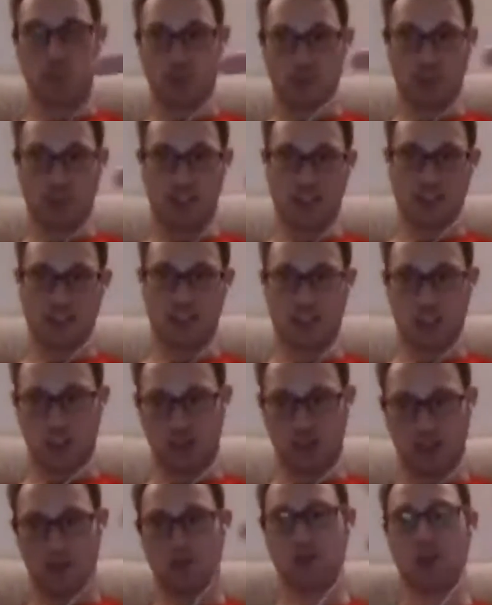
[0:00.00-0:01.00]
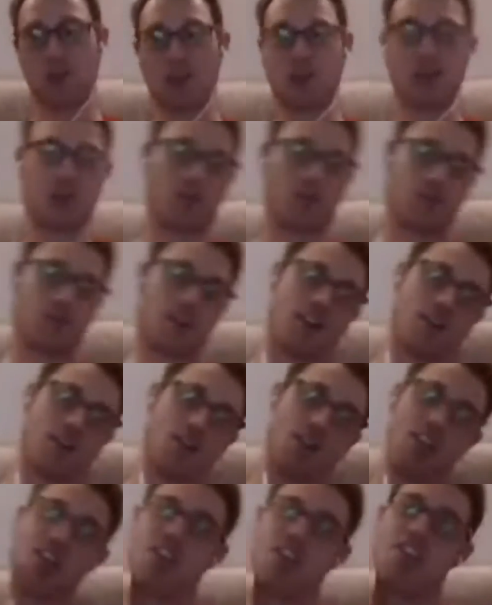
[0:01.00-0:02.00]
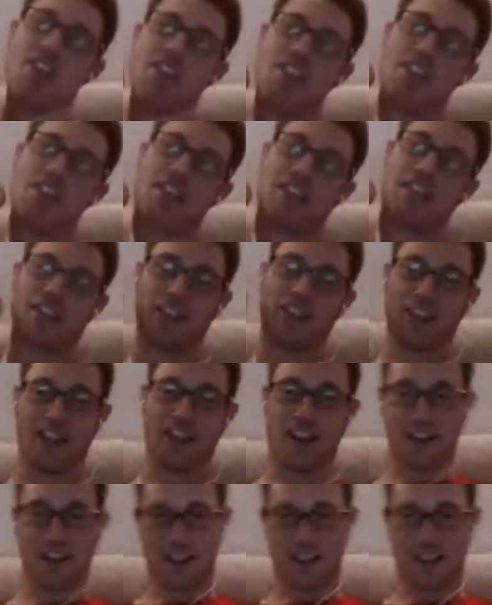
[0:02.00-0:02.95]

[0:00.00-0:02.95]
Like she grabs you, you go like that.